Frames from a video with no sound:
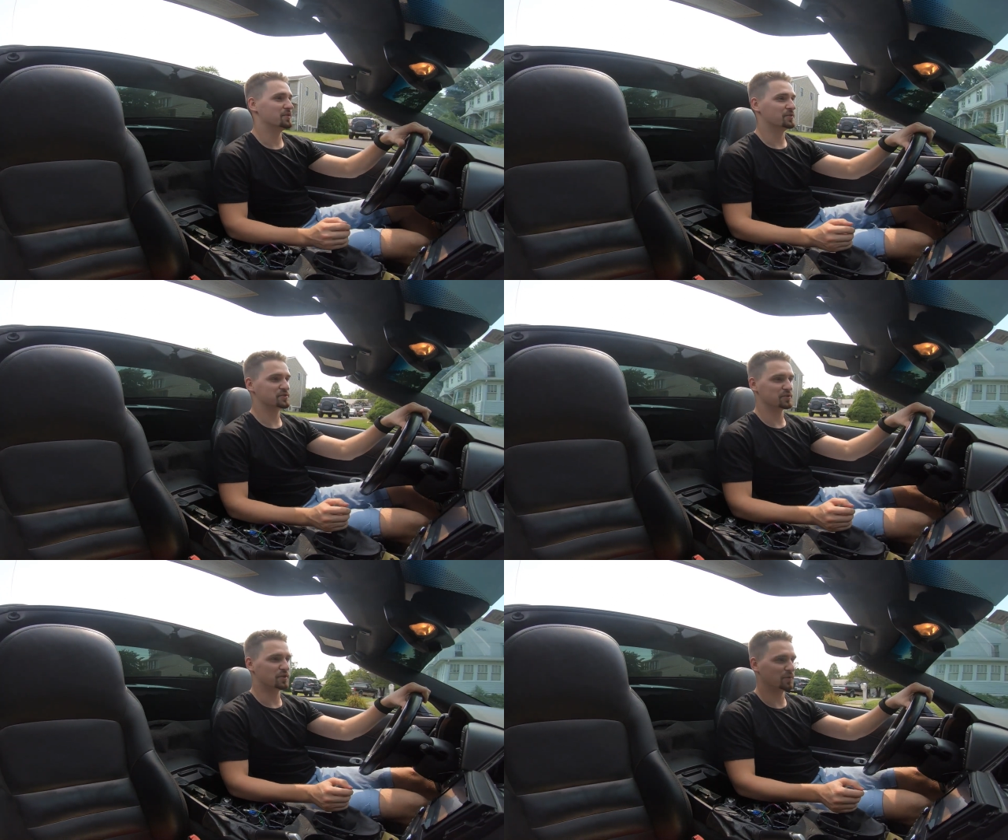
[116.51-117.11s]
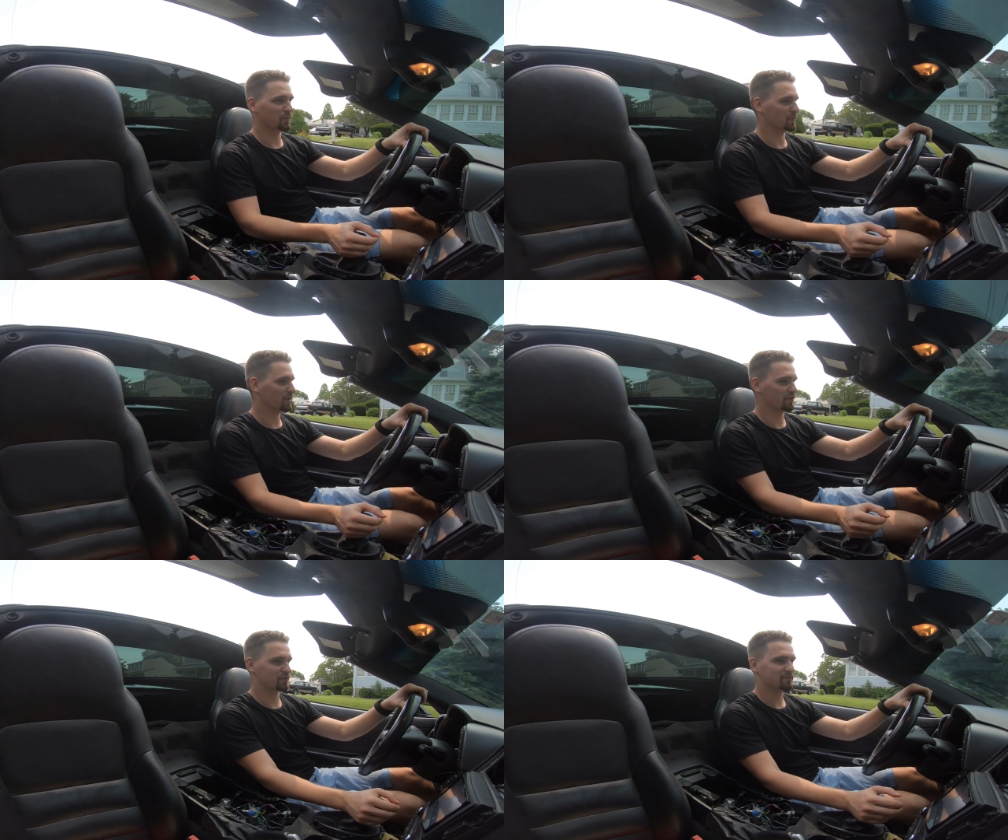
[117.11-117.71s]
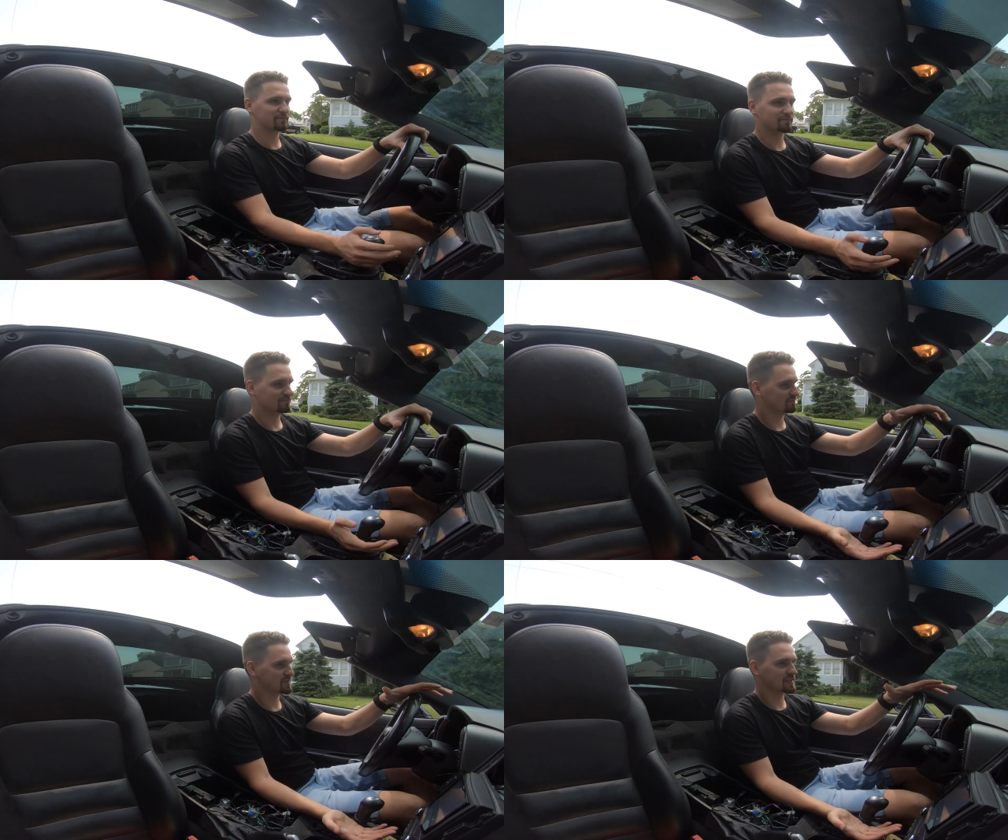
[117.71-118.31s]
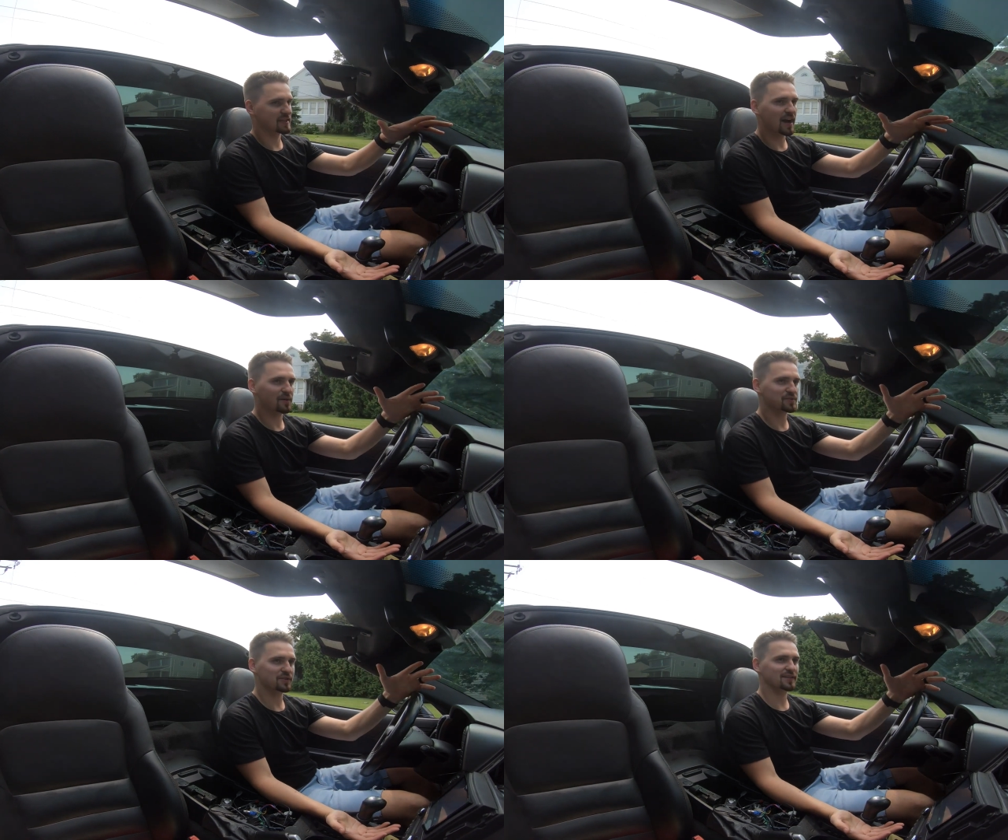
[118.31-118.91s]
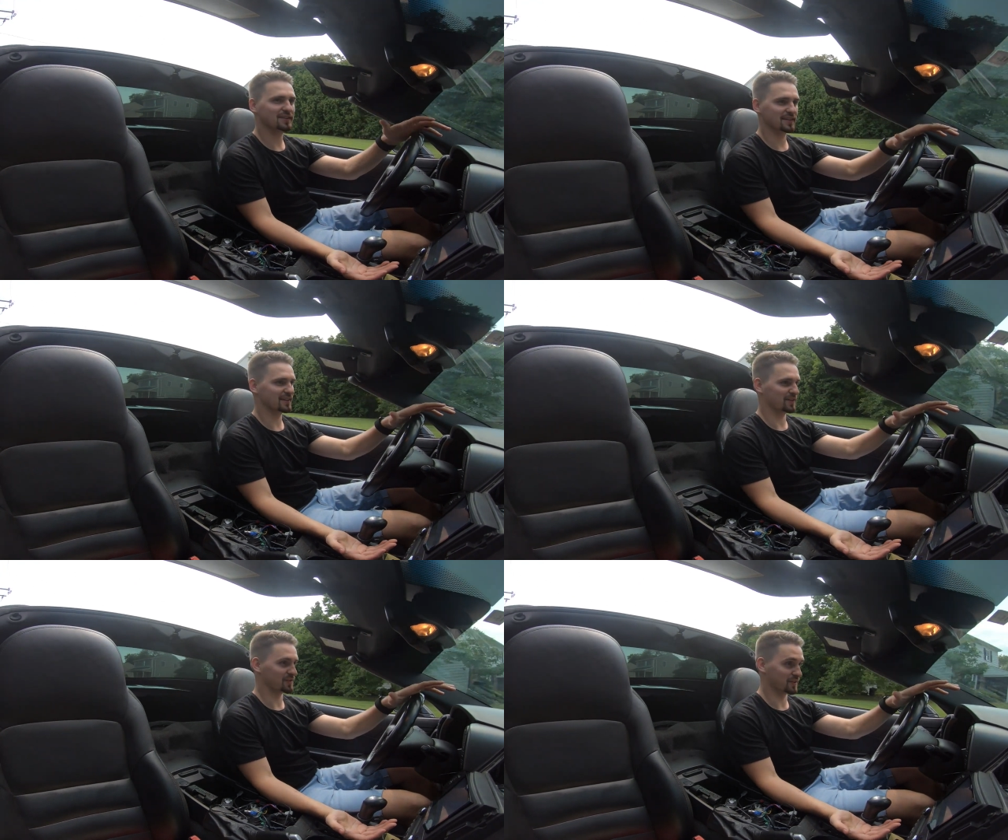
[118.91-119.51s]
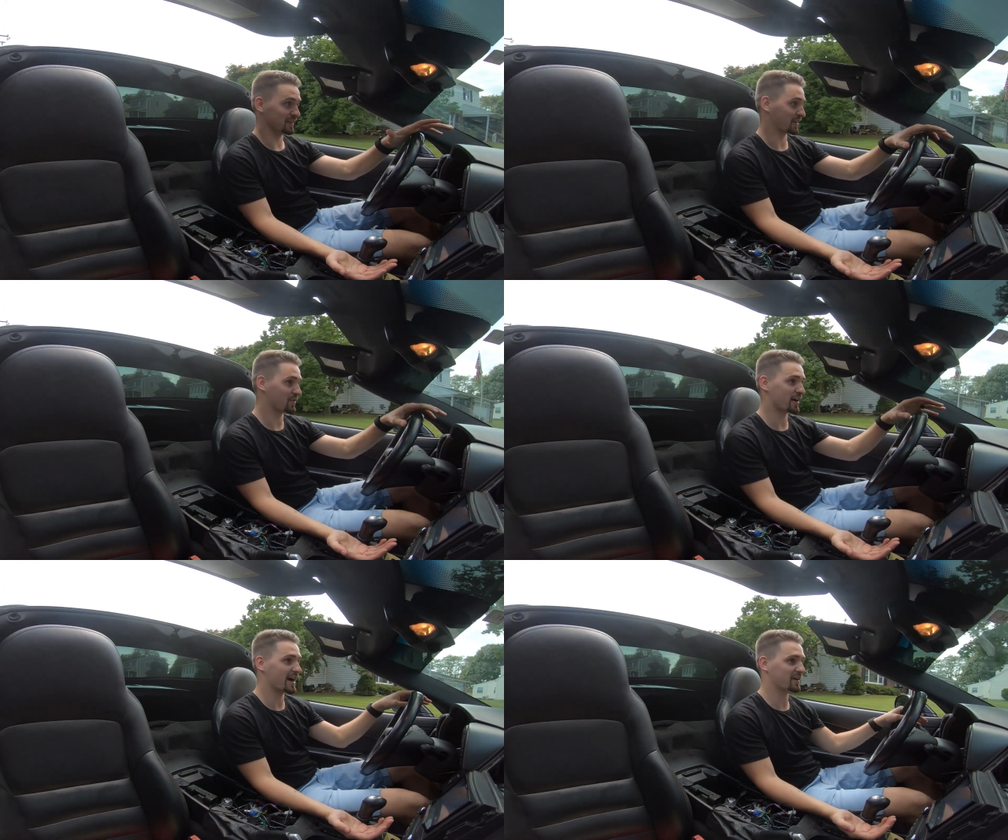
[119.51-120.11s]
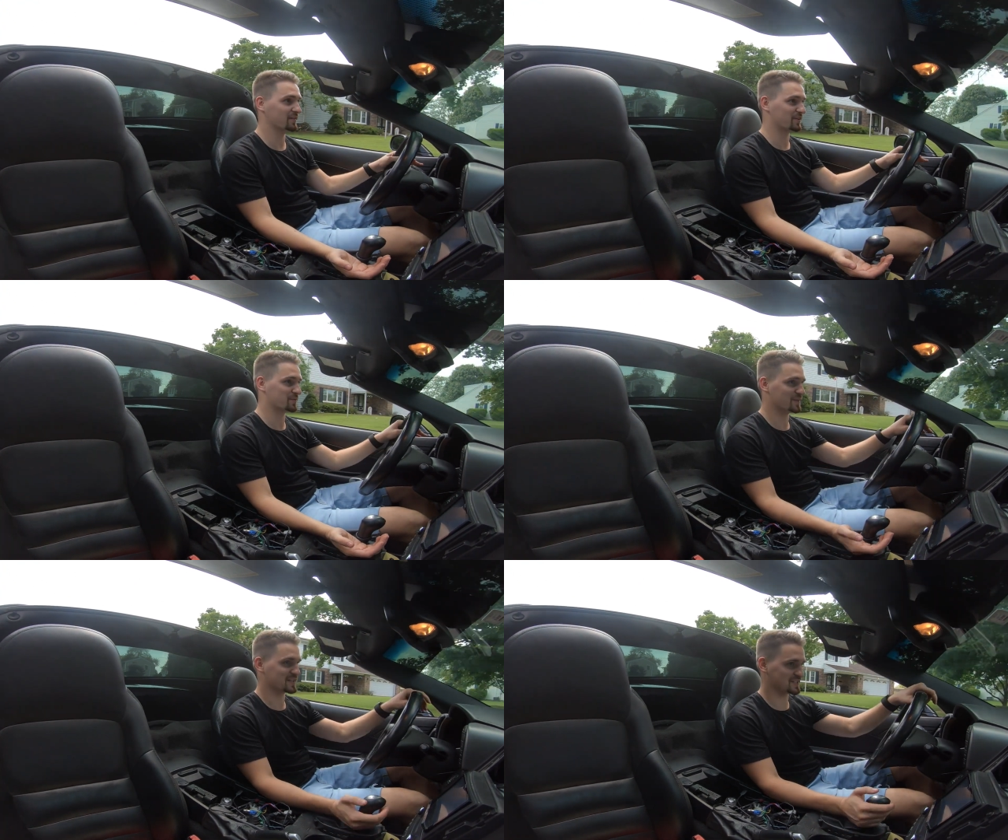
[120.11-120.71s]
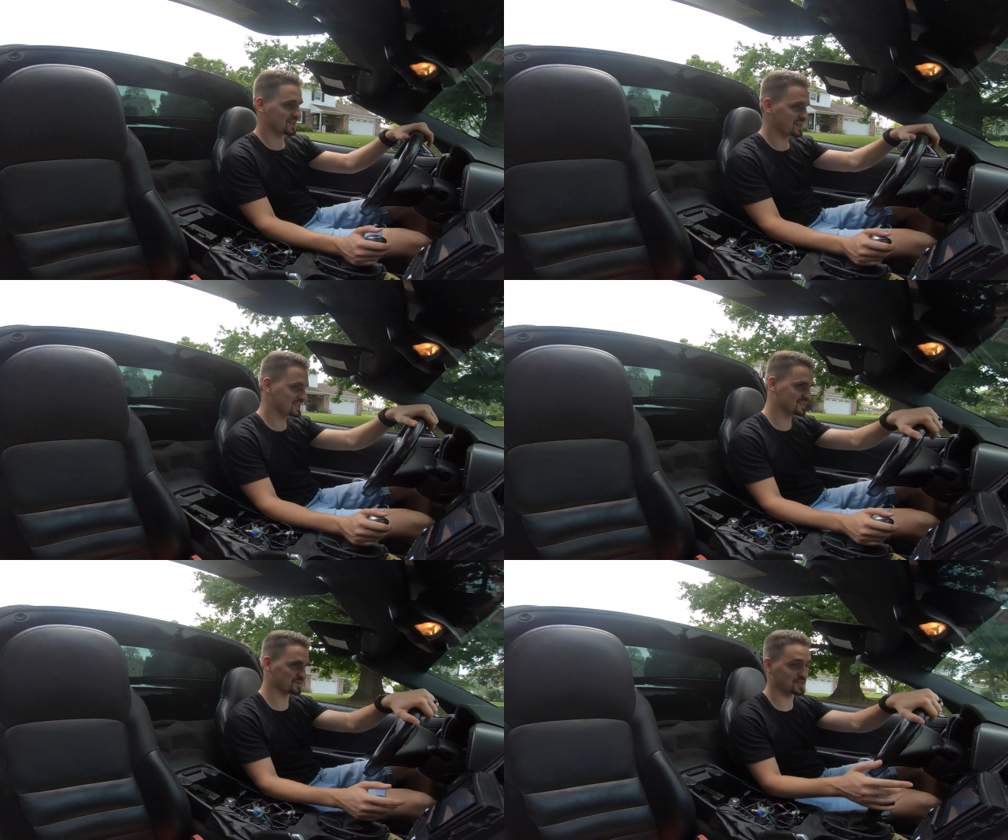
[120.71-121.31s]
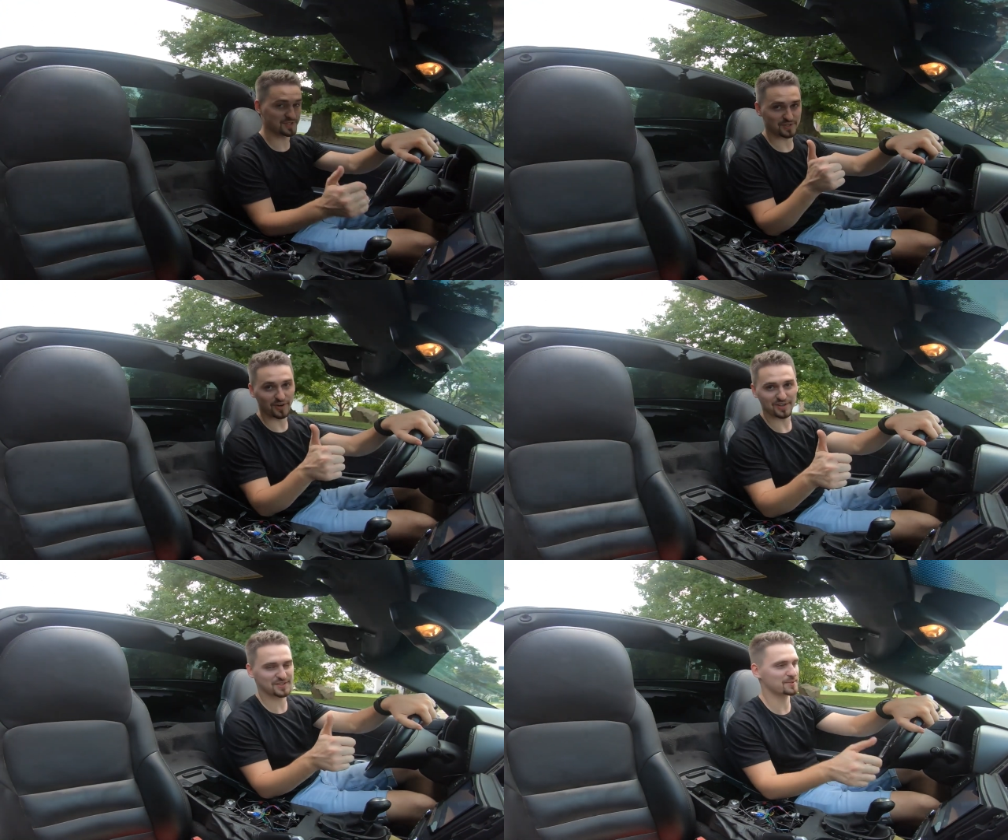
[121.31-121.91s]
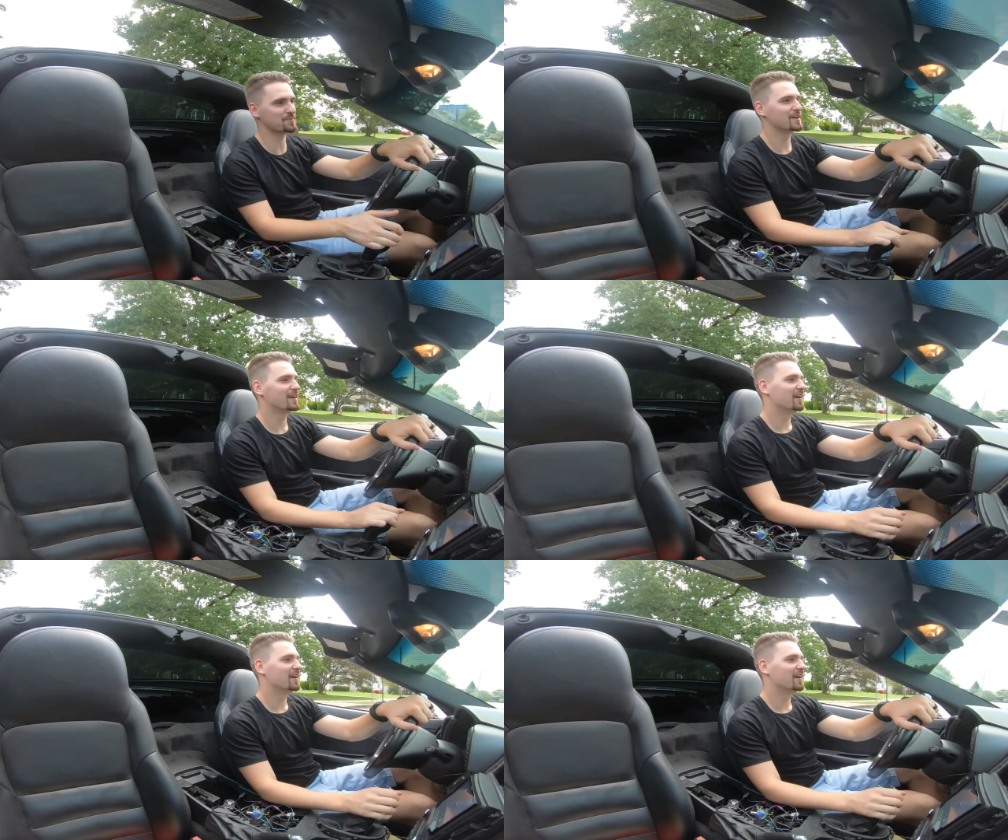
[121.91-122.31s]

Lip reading: There is no weird sounds or anything other than the crackling from the exhaust, which is awesome.